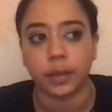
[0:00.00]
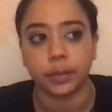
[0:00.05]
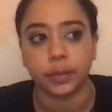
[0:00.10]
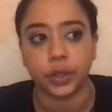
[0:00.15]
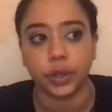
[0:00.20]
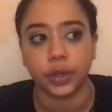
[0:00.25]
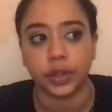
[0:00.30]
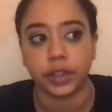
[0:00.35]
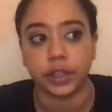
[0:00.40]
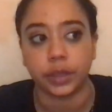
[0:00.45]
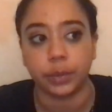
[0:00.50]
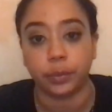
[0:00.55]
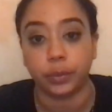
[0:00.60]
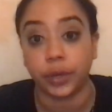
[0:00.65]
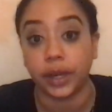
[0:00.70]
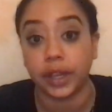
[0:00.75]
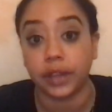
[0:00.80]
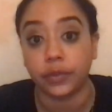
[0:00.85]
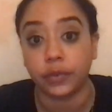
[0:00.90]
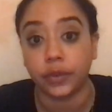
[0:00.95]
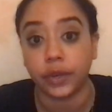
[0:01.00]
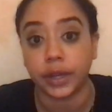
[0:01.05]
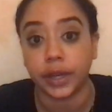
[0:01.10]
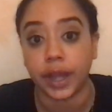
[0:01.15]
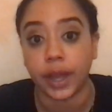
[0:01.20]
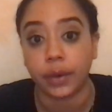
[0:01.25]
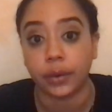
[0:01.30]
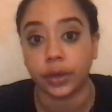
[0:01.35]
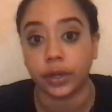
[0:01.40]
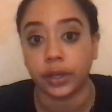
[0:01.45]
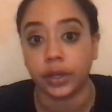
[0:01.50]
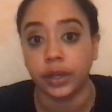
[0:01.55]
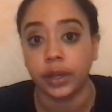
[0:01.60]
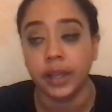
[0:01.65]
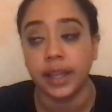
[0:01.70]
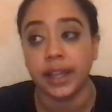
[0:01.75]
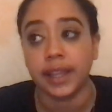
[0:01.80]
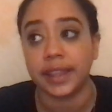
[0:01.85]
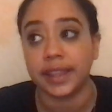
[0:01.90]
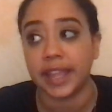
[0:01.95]
during their break for an hour
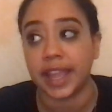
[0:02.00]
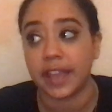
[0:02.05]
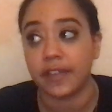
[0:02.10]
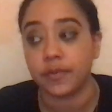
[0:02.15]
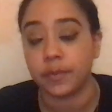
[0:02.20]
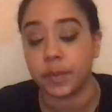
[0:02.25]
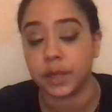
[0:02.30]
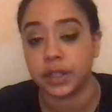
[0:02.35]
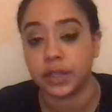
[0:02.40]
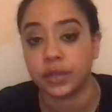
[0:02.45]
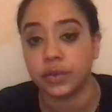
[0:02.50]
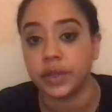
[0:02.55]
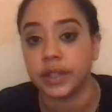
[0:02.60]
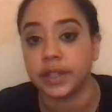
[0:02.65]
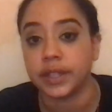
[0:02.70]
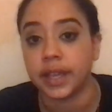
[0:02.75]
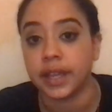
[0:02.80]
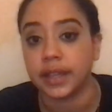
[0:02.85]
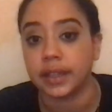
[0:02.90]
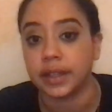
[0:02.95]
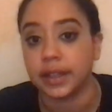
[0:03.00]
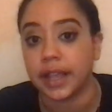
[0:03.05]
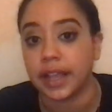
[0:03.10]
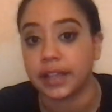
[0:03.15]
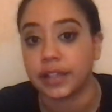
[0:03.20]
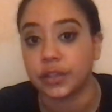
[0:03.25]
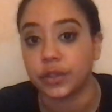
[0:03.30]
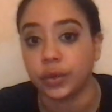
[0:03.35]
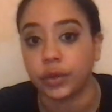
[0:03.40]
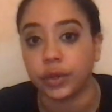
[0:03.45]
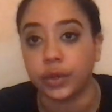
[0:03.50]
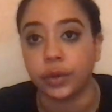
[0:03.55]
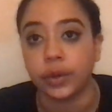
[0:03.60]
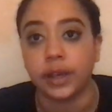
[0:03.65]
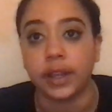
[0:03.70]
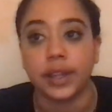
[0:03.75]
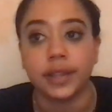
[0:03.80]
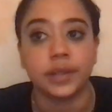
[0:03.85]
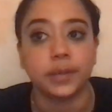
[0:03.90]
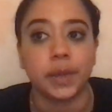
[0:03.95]
and they haven't been doing that in the last 2 or 3
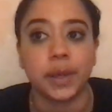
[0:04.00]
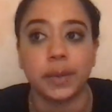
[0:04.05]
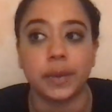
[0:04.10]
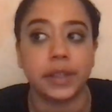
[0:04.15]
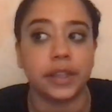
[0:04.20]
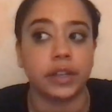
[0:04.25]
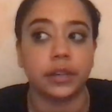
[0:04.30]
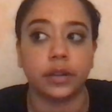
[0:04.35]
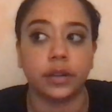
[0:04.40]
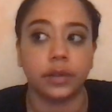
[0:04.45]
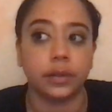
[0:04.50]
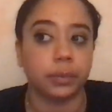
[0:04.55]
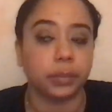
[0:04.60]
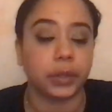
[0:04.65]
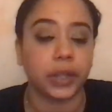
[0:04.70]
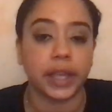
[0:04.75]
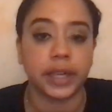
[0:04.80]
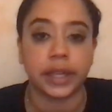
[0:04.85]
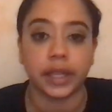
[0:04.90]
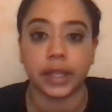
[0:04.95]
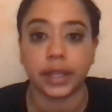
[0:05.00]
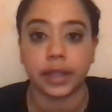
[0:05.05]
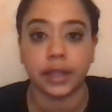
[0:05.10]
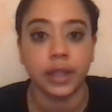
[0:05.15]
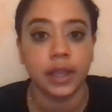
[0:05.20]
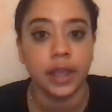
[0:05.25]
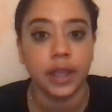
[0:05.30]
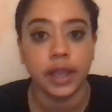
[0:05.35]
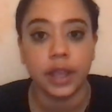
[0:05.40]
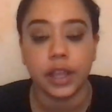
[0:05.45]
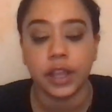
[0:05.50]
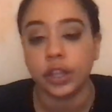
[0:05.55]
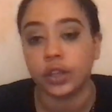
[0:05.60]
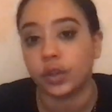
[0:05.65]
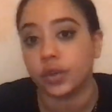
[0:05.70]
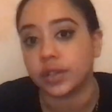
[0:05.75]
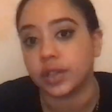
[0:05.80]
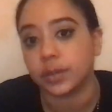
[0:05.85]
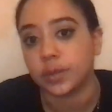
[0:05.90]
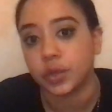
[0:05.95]
days, maybe they're planning, you know,
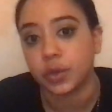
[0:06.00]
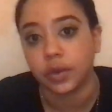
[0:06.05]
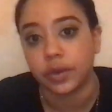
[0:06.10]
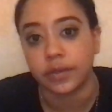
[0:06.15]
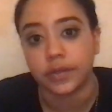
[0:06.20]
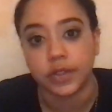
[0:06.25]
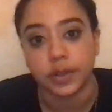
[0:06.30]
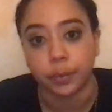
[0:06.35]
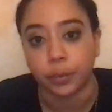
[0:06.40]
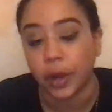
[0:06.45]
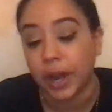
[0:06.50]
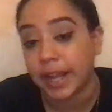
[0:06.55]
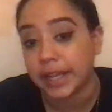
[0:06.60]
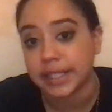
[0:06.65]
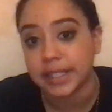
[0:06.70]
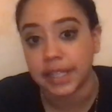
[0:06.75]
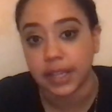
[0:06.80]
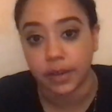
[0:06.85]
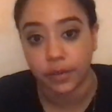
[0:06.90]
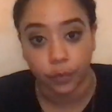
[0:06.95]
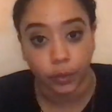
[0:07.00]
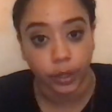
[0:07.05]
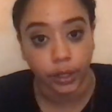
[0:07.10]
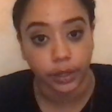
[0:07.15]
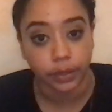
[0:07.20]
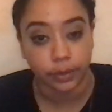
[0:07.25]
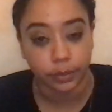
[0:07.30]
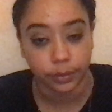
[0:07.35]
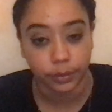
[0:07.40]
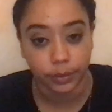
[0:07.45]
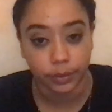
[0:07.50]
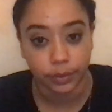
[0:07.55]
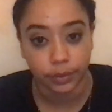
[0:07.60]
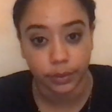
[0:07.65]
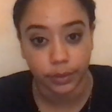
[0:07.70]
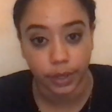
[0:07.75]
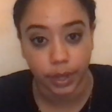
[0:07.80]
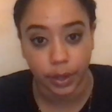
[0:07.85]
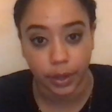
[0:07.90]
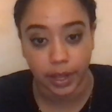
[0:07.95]
some sort of surprise thing for you.
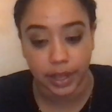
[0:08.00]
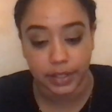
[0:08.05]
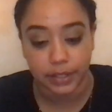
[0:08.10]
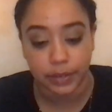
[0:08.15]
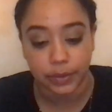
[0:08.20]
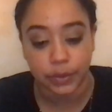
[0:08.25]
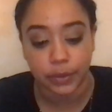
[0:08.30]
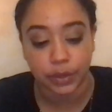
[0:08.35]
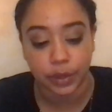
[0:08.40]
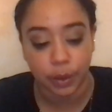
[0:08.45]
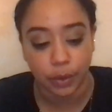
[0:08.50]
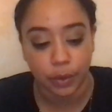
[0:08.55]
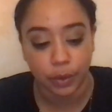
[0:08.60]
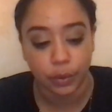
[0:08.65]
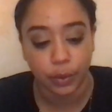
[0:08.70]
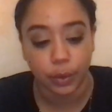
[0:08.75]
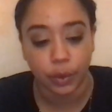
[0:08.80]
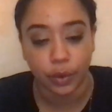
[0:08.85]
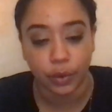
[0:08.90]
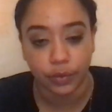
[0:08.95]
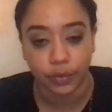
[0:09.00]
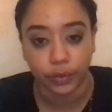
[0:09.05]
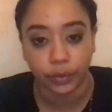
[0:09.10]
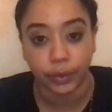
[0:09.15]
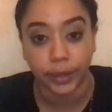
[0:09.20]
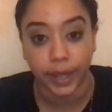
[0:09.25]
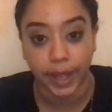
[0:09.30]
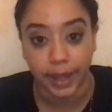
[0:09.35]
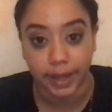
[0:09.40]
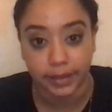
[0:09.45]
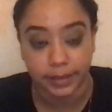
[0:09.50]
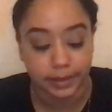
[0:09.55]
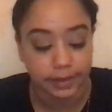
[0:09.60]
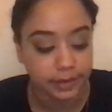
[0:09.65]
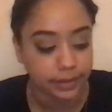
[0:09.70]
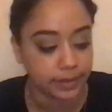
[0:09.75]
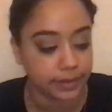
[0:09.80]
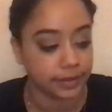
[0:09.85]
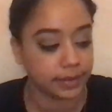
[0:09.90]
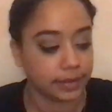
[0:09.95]
Okay, so don't overreact.
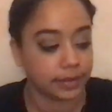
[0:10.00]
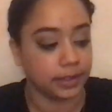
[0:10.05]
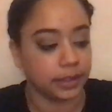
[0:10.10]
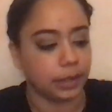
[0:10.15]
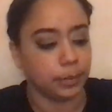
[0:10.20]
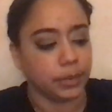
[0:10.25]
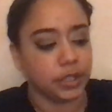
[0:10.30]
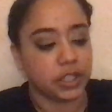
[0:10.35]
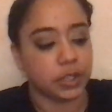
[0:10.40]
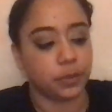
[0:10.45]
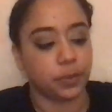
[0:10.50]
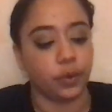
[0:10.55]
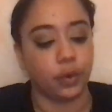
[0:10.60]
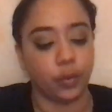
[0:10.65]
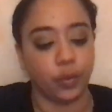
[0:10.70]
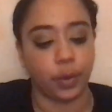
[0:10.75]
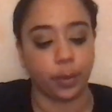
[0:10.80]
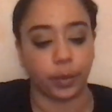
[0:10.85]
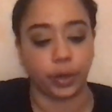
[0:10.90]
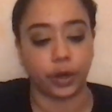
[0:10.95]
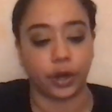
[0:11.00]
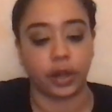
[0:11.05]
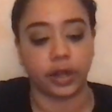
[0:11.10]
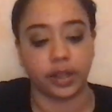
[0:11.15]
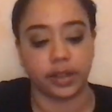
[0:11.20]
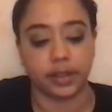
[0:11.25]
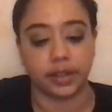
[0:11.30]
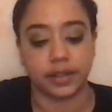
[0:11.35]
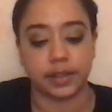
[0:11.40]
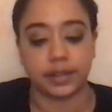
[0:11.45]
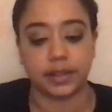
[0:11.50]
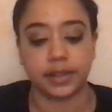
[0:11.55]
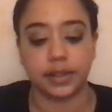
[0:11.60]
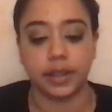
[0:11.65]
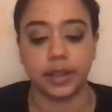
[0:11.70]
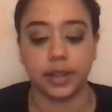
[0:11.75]
Let me just pull one more card on this.